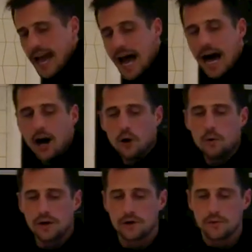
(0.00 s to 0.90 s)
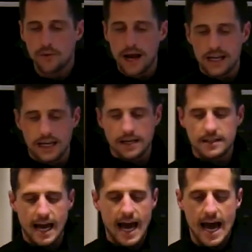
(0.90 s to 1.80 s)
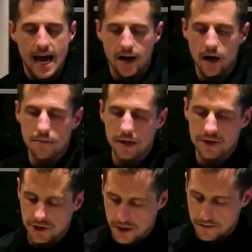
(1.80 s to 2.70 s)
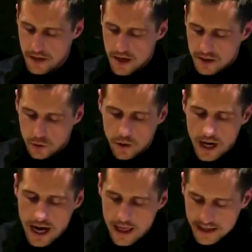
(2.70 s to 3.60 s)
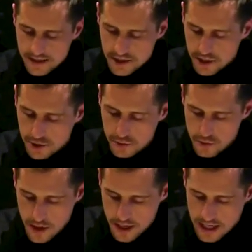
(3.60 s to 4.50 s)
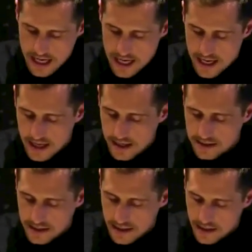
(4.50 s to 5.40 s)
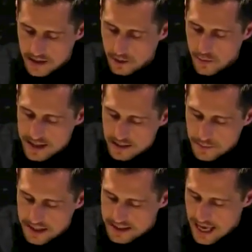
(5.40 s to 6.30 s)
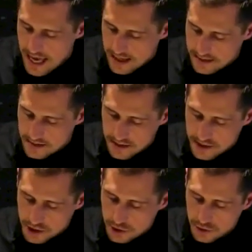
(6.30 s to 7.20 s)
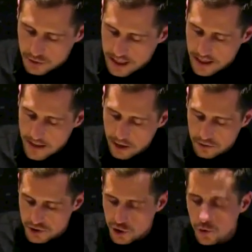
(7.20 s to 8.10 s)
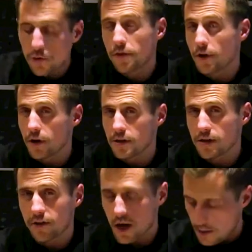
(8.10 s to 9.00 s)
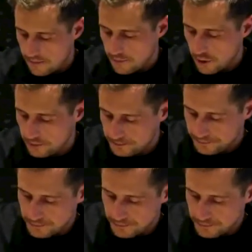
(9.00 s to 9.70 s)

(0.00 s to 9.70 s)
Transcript: now we are ready to add our mixture. So what I like to do is the recipe says to get about two thirds of a cupful.